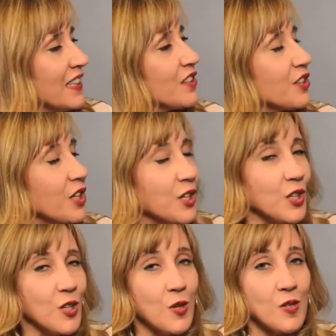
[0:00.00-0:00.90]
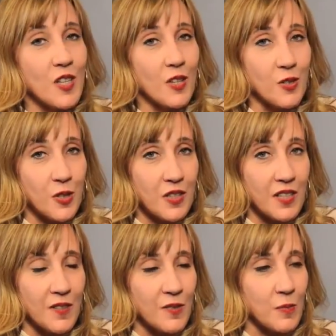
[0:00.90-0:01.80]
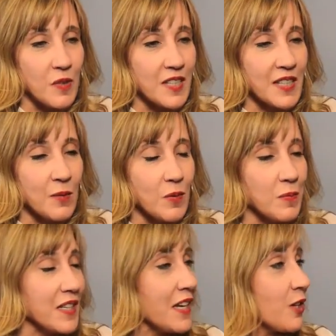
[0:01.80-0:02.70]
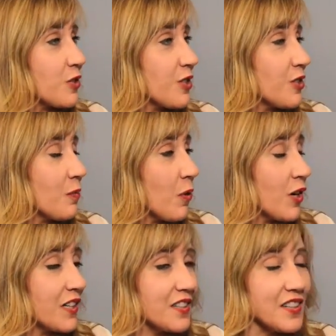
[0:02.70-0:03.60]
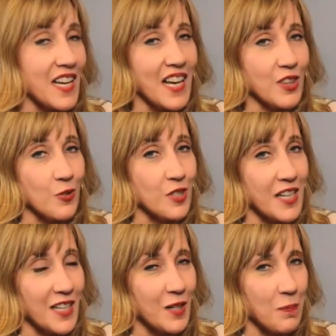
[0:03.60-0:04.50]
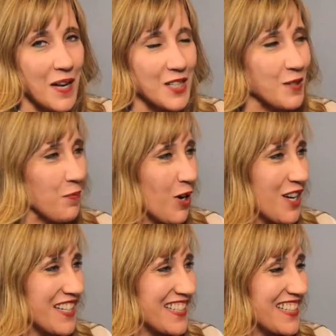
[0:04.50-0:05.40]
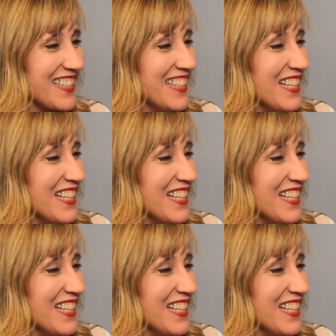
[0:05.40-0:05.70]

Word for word: that they could use alternatives, but then they would be announcing to the market that they had their second best product.